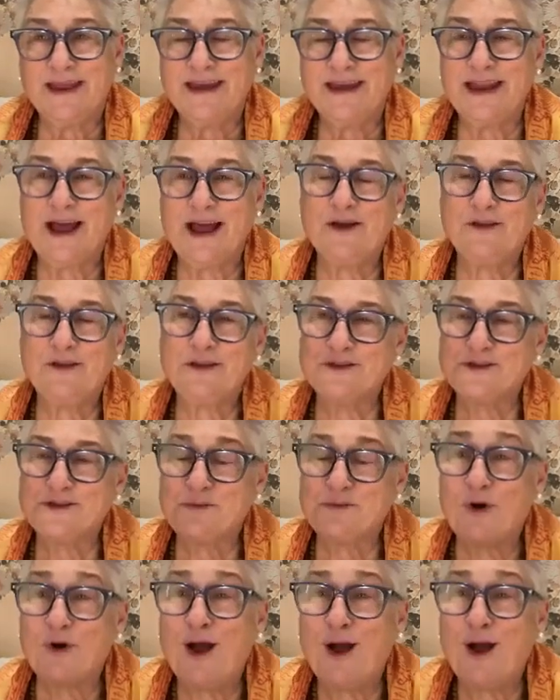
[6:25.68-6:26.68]
Now there's a
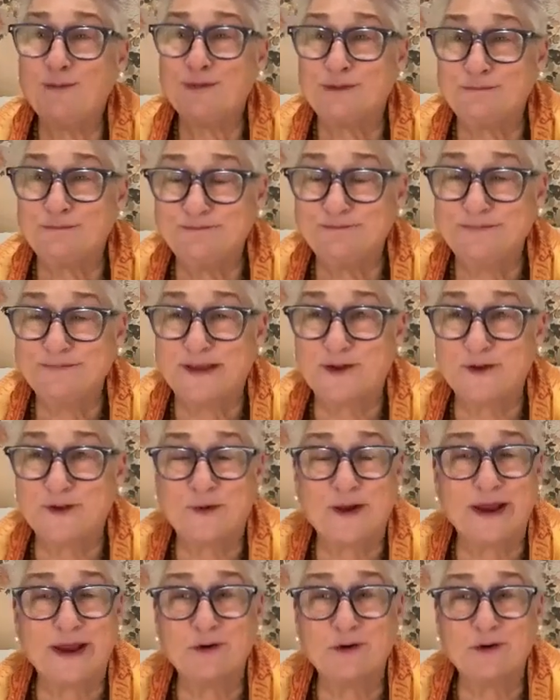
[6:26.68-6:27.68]
problem in the
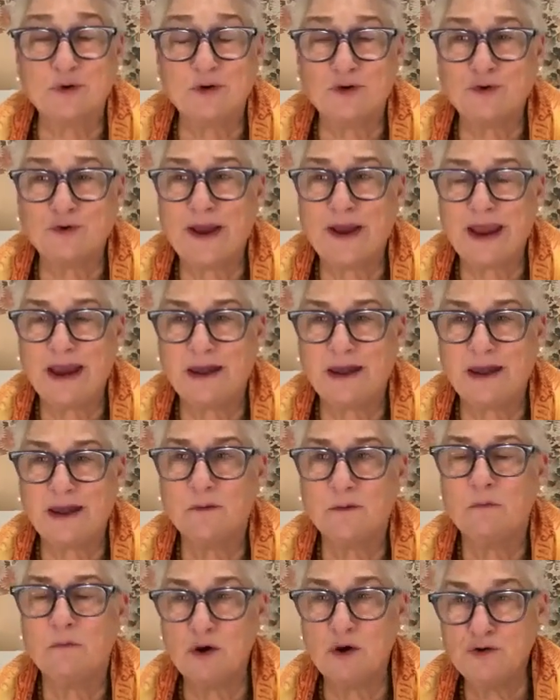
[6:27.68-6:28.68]
way that we're trained,
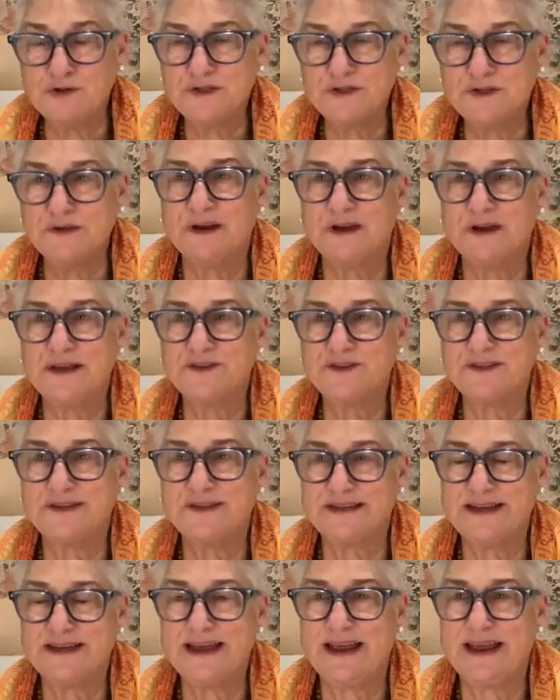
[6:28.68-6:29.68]
most of us
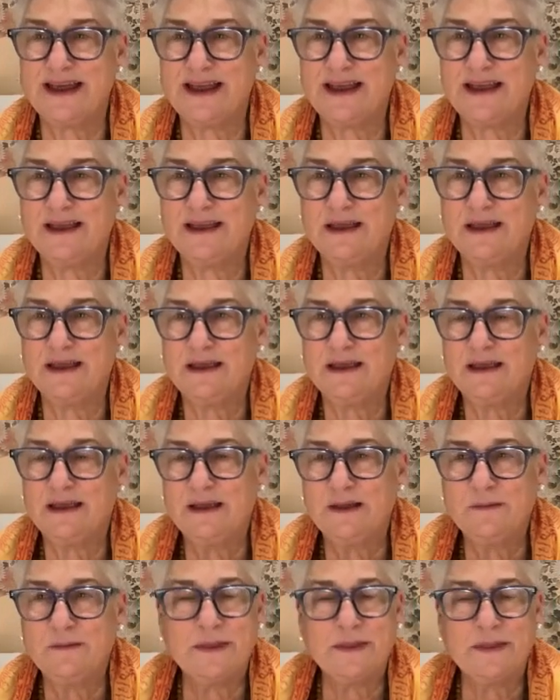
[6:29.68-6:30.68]
today,
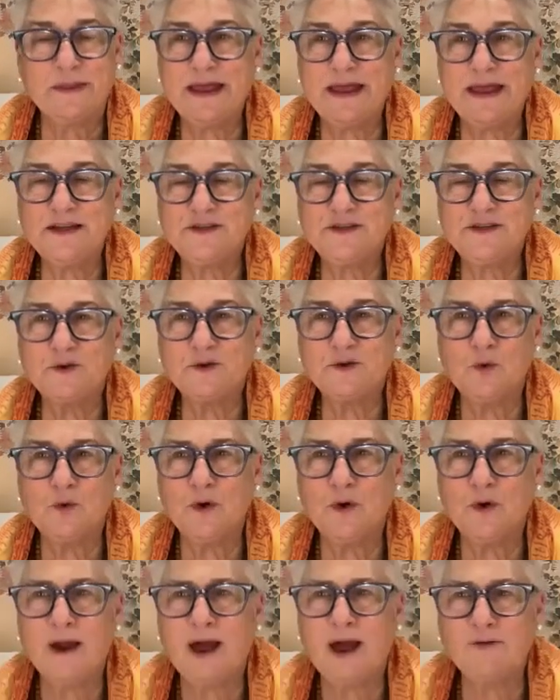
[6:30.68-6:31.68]
and that is that
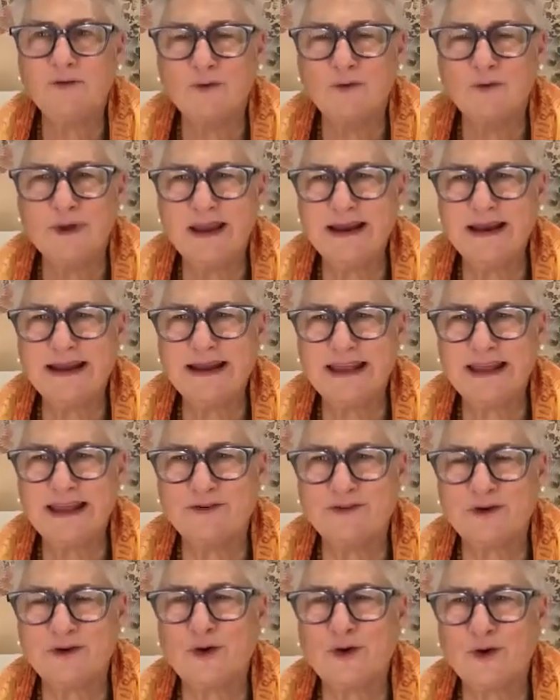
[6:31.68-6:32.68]
we're not really
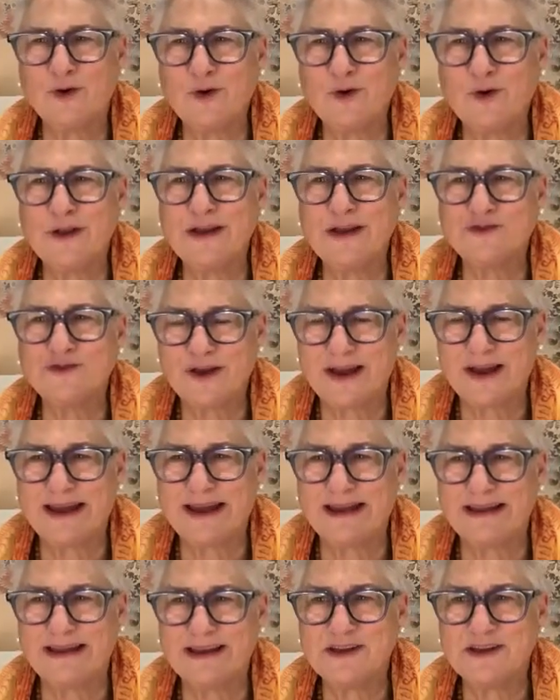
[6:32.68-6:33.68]
given early
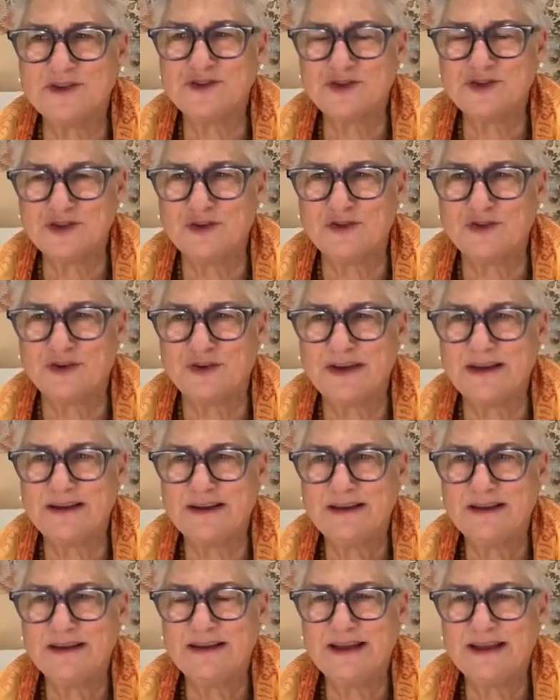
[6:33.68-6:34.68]
training as children,
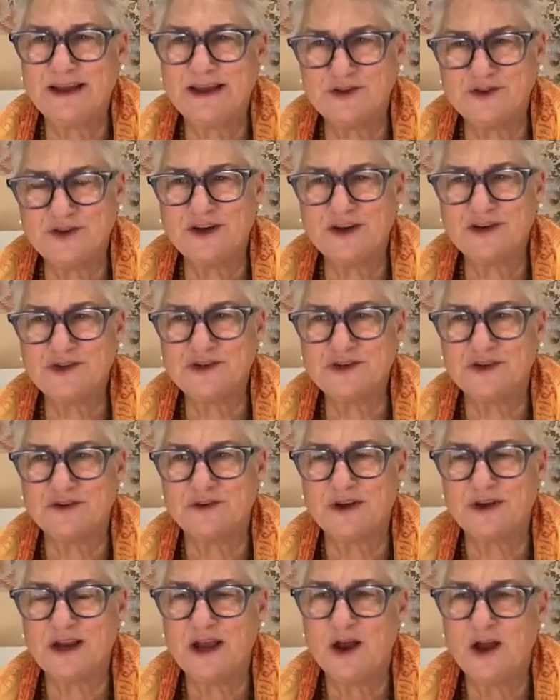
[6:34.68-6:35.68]
as young
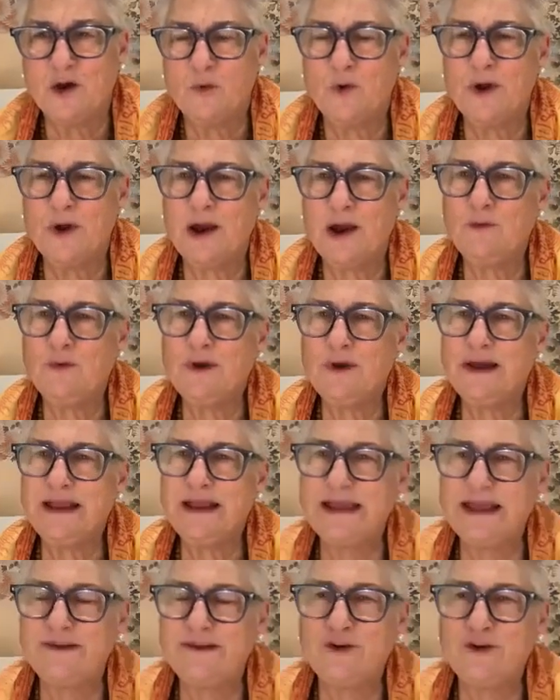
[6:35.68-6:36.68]
children. We're not really
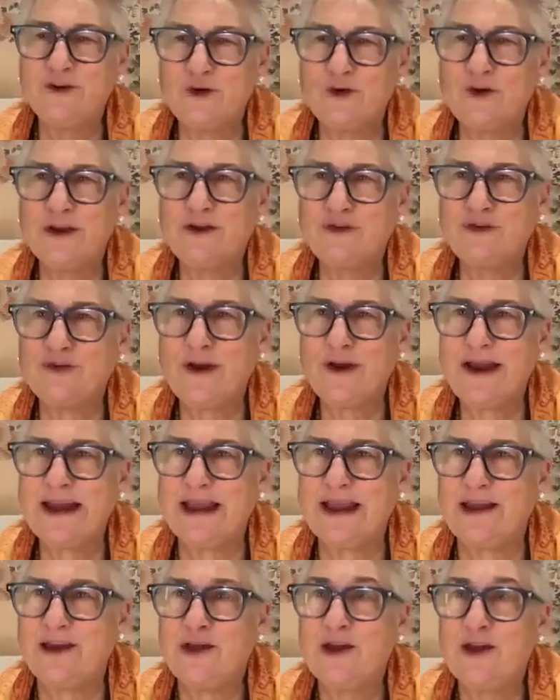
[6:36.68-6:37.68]
given early
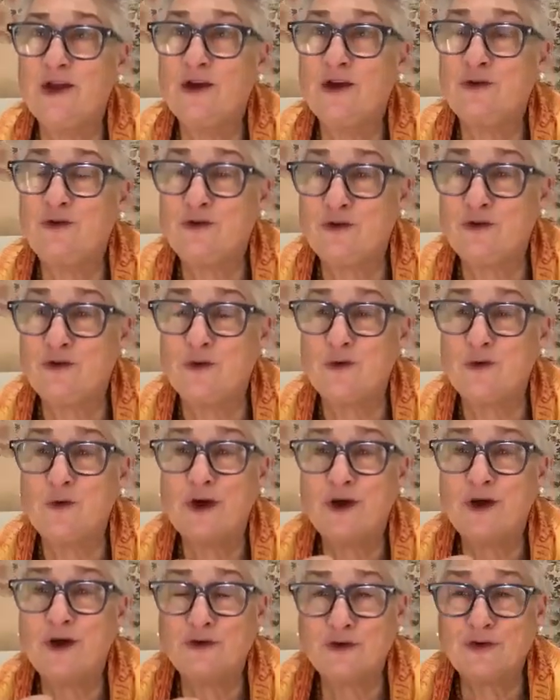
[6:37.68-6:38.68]
training to
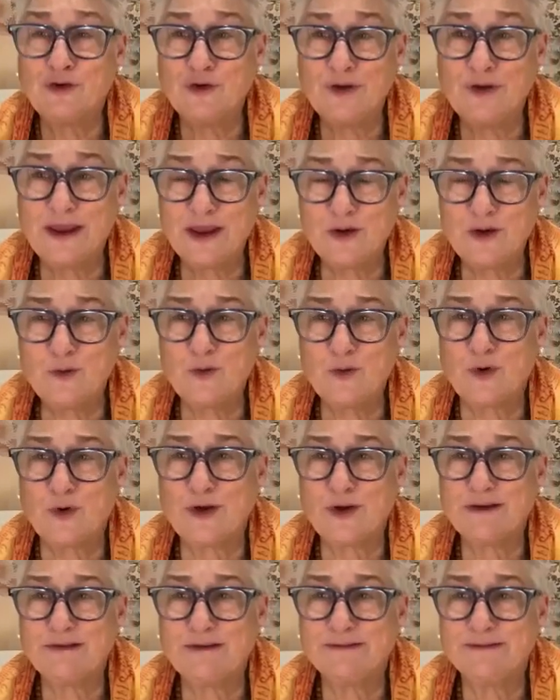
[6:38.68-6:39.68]
turn inward.